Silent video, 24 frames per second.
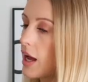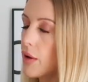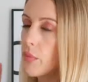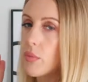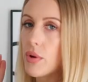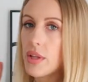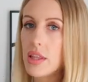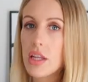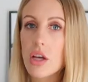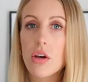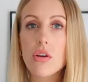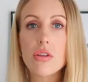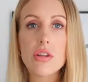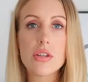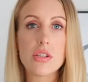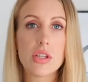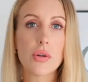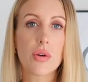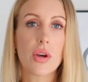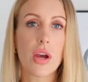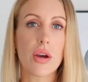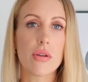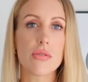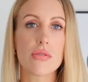and when the other
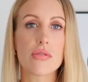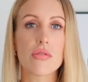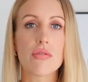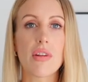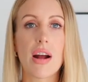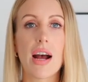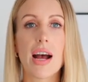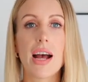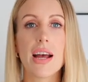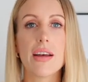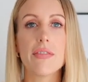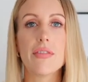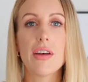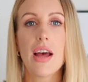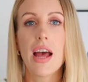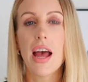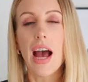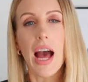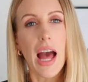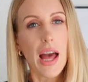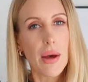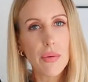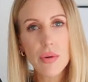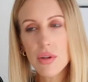two coats arrive
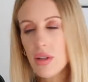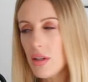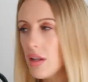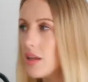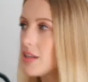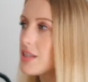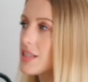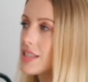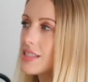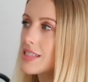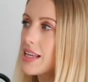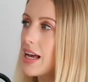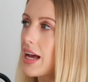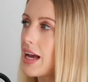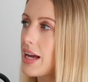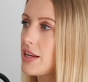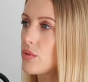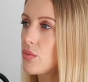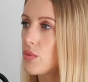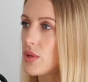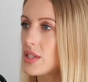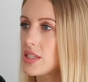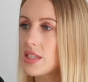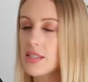I will decide
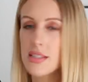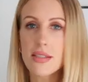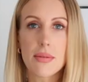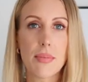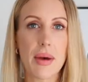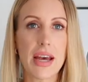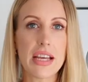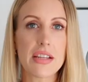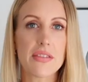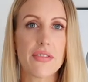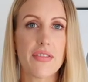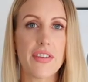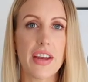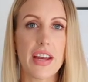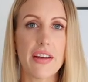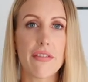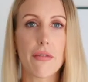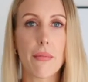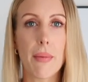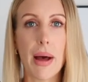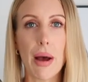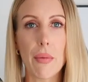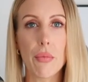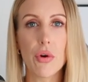which is the best fit
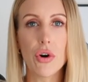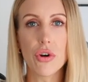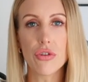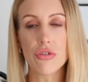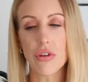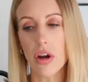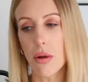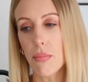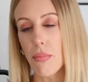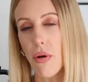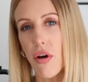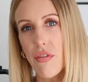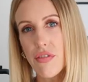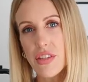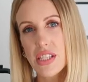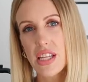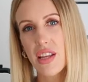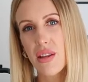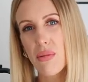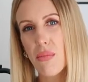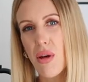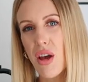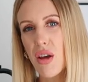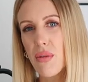for my wardrobe. But obviously
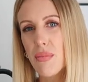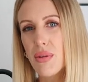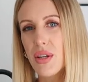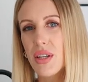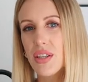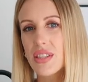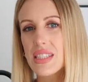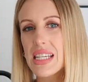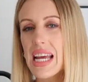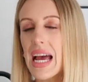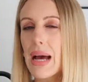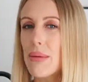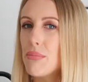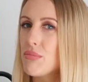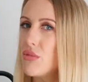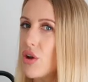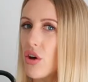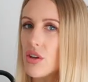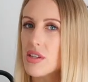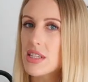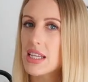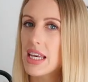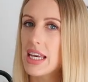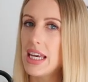at the moment I'm
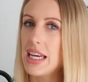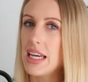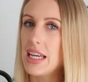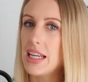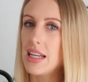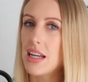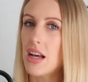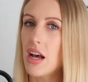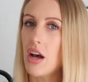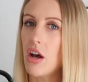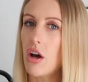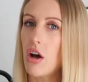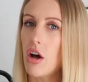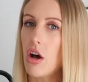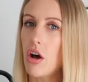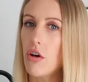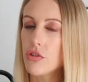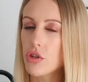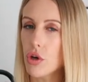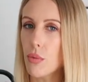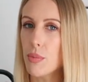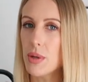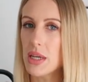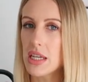not as keen of
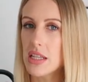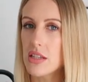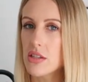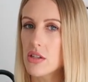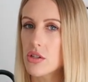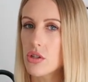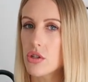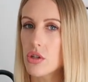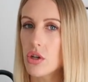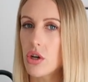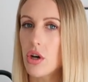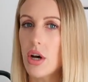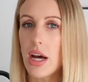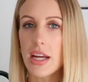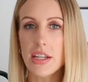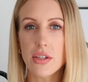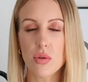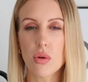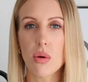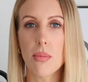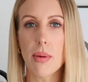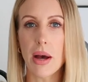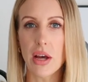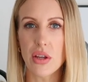shopping in store. I don't
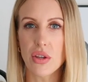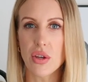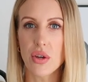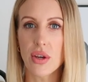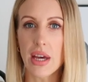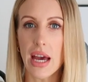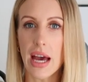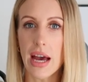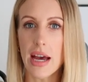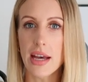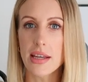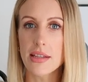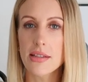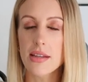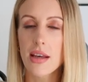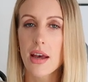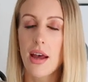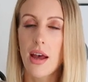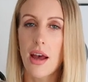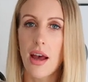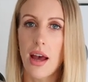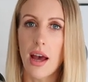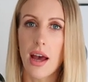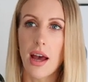know about you guys,
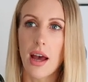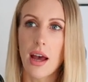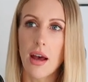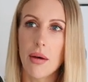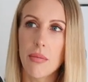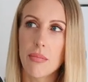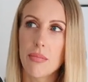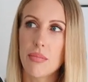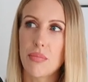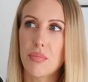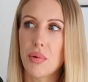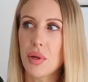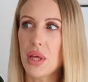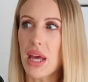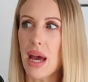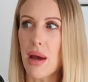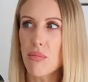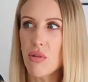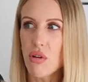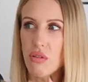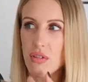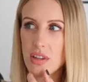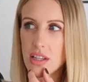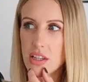but yeah, I'm
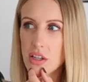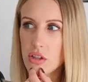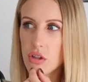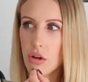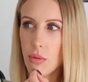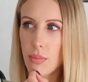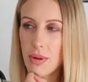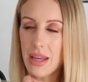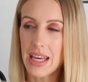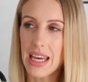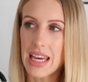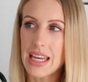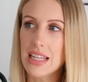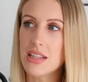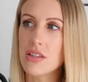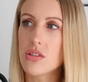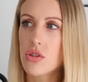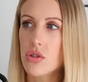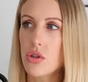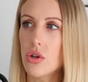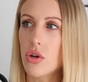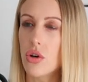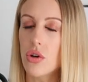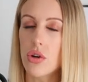not really shopping in
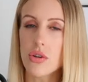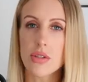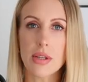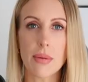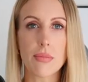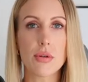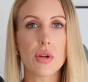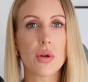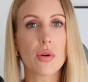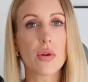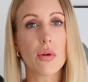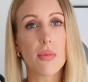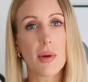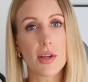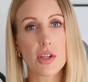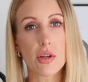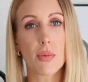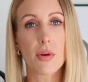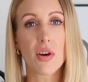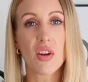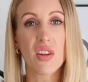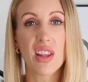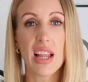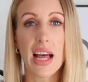stores. I'm doing all my
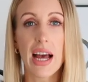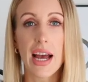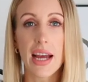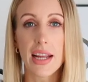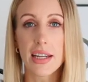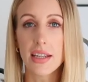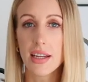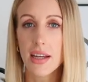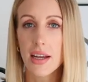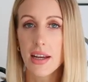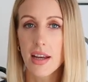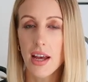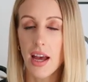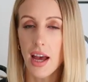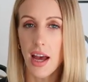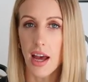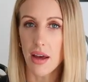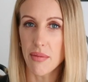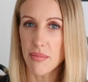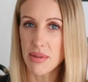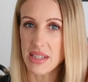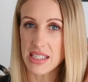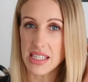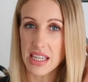shopping online.
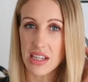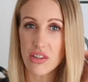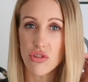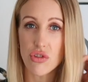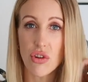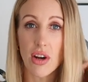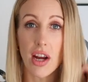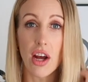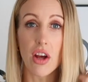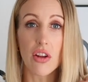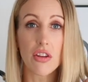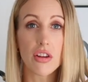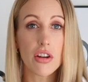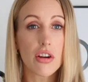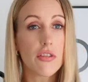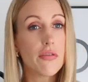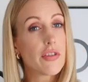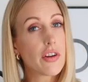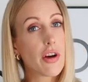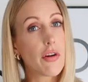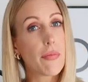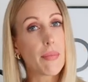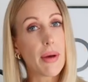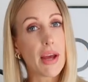It means I can try it on the
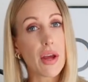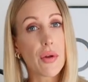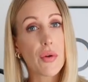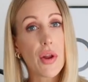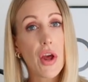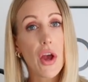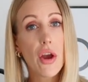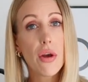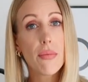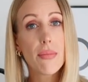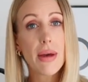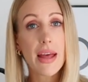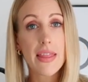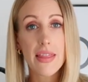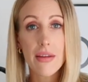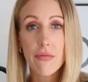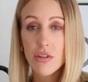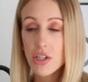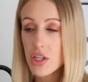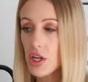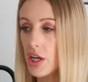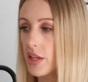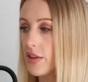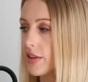comfort of my own home and then
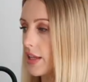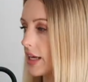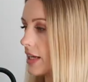return